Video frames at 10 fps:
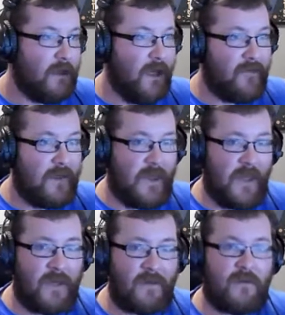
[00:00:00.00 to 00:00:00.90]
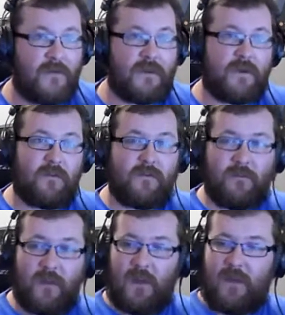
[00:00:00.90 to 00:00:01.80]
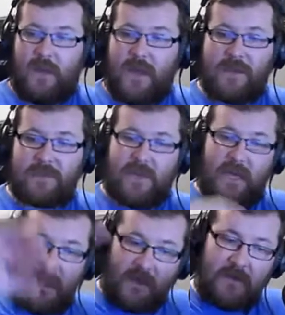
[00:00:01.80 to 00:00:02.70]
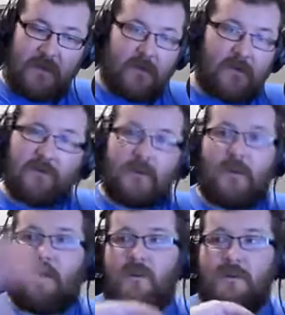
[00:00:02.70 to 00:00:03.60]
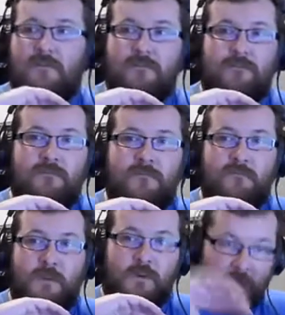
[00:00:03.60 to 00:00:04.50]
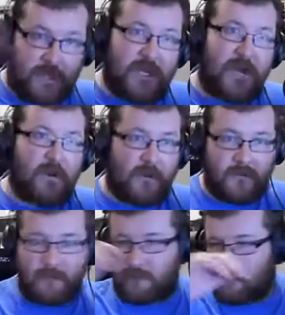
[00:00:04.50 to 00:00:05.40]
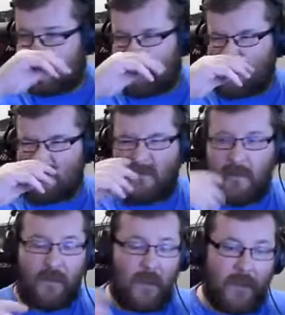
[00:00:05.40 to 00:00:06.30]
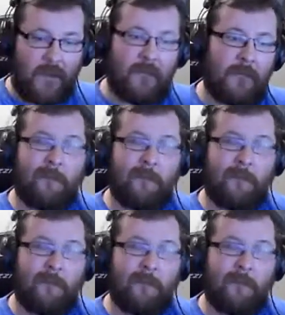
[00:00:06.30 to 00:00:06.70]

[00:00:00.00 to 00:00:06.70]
at the end of a 10-year long crescendo. Like,